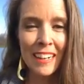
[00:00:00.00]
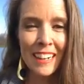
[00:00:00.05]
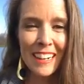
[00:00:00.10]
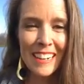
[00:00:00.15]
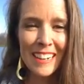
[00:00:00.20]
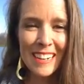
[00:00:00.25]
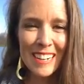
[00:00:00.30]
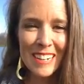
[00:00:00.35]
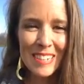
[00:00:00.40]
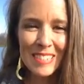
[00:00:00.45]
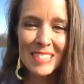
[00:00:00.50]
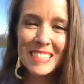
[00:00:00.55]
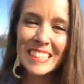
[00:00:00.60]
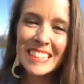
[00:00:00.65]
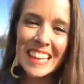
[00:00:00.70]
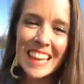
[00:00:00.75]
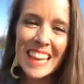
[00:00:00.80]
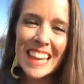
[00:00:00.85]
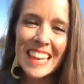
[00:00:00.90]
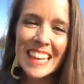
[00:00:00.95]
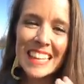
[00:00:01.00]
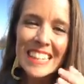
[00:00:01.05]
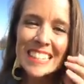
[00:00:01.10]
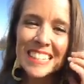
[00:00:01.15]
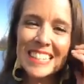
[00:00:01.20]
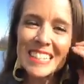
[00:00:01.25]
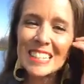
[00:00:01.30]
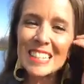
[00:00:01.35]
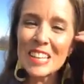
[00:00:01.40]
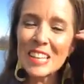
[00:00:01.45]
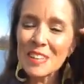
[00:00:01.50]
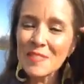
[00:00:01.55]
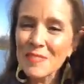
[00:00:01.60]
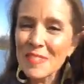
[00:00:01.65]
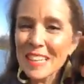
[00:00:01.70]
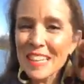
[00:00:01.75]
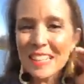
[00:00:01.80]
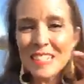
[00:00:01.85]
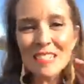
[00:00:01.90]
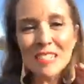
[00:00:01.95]
Uh, today's is going to
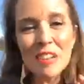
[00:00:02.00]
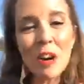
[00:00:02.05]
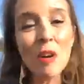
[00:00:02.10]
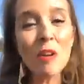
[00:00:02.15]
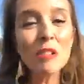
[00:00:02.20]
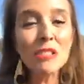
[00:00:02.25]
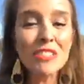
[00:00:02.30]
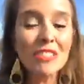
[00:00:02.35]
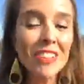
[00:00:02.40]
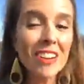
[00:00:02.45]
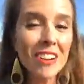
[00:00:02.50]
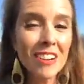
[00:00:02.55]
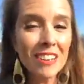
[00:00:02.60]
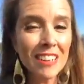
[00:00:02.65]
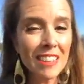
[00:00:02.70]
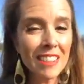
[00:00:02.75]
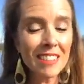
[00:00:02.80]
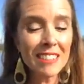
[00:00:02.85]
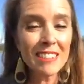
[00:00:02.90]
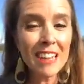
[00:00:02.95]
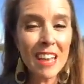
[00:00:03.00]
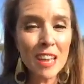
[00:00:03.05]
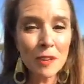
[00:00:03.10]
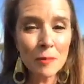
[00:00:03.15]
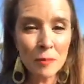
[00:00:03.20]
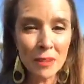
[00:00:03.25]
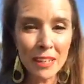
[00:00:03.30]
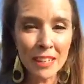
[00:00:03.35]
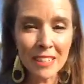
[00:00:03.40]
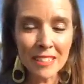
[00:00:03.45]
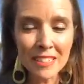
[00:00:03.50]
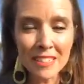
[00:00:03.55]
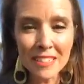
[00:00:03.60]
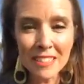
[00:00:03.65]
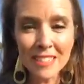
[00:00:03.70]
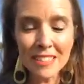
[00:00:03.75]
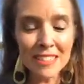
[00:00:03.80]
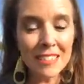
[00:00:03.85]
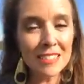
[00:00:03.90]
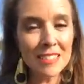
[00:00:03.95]
be a skosh longer than 10
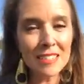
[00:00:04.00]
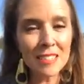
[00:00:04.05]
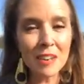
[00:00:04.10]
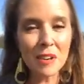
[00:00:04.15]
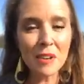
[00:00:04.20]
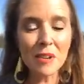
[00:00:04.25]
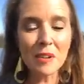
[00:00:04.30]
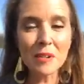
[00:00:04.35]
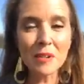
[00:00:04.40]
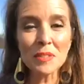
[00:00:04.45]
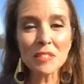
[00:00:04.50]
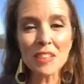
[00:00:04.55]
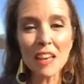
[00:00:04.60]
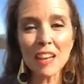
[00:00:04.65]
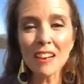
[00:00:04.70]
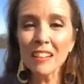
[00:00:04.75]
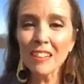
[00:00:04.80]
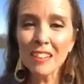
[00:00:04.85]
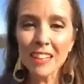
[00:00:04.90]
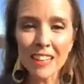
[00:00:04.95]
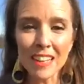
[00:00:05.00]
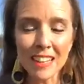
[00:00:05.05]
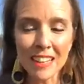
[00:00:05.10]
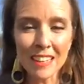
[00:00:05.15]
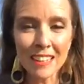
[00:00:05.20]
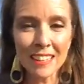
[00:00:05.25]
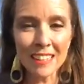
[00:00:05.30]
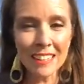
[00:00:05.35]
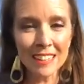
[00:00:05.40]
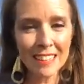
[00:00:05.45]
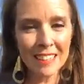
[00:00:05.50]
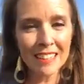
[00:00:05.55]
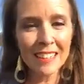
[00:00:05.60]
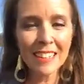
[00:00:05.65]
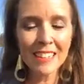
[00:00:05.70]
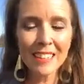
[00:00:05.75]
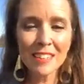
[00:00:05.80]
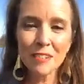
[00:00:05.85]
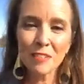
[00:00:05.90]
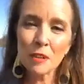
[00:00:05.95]
minutes, so settle in
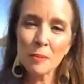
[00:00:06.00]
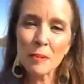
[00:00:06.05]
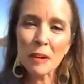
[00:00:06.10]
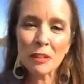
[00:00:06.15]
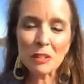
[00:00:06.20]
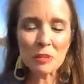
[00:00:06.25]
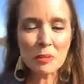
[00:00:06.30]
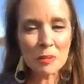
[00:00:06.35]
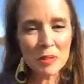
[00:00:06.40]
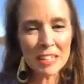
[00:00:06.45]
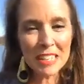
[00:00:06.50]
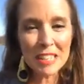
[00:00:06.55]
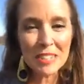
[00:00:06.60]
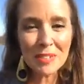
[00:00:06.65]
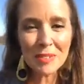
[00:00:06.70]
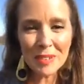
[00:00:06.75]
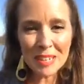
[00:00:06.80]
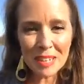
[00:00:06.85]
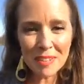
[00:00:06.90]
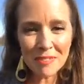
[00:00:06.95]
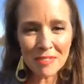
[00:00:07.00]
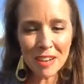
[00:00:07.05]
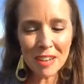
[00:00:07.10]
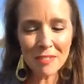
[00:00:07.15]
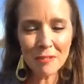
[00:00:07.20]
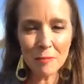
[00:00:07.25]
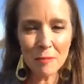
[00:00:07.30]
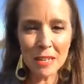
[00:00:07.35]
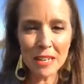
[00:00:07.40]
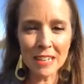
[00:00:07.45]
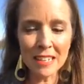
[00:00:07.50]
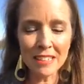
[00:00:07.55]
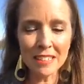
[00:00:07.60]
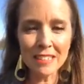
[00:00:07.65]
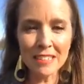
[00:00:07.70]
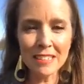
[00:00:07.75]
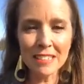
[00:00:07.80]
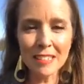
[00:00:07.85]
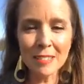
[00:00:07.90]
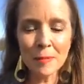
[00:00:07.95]
for about 20 25
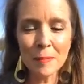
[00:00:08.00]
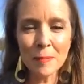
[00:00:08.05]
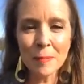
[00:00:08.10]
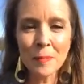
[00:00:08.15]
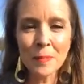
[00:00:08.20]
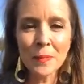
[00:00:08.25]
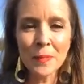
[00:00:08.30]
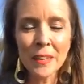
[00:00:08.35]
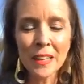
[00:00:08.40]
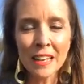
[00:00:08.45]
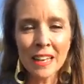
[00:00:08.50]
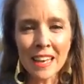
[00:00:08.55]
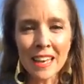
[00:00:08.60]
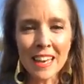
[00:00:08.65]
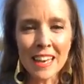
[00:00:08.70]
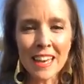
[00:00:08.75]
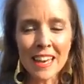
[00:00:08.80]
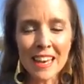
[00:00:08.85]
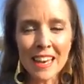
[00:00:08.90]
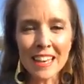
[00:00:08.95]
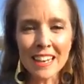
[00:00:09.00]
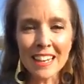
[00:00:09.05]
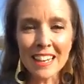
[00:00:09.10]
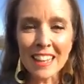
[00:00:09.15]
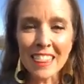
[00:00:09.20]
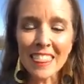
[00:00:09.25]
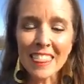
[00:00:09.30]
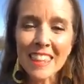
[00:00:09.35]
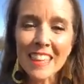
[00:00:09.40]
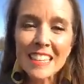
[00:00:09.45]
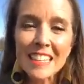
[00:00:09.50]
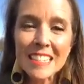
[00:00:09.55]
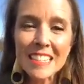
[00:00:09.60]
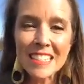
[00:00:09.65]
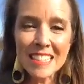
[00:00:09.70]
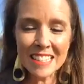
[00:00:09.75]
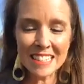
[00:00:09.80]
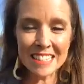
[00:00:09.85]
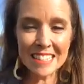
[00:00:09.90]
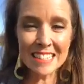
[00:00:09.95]
minutes. And
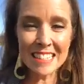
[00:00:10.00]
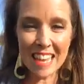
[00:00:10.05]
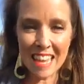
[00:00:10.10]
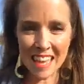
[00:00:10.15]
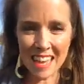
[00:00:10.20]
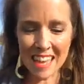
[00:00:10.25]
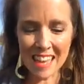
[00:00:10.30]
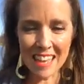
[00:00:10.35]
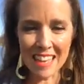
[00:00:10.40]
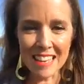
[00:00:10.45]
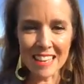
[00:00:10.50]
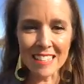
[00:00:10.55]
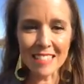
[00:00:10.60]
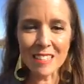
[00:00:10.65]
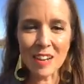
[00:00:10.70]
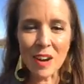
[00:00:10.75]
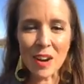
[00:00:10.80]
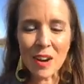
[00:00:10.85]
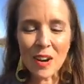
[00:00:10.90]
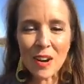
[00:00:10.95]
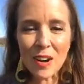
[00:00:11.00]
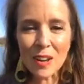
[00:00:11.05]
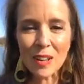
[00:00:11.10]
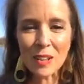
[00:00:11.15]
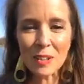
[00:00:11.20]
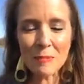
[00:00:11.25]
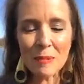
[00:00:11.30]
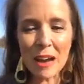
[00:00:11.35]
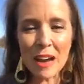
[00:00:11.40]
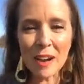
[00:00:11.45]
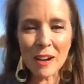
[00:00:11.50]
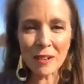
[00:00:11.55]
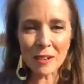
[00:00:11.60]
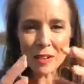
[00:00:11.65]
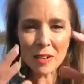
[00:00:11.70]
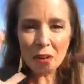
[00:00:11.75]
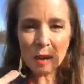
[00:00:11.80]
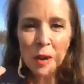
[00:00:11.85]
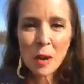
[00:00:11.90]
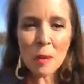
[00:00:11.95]
this day is all
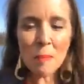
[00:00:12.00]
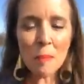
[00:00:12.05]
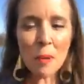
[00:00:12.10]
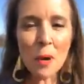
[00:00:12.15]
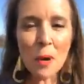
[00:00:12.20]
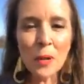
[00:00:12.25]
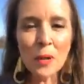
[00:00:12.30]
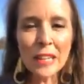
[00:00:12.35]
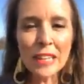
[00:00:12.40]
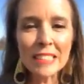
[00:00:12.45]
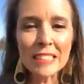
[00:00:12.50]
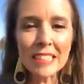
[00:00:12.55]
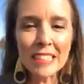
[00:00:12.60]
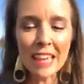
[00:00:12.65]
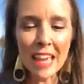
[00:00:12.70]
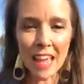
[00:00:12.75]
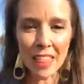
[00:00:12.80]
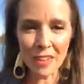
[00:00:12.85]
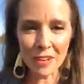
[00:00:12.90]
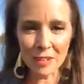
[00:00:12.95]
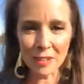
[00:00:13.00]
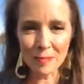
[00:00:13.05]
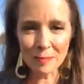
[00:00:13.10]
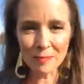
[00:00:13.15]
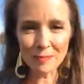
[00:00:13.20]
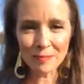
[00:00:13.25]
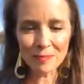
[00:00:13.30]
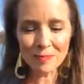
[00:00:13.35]
about pulling together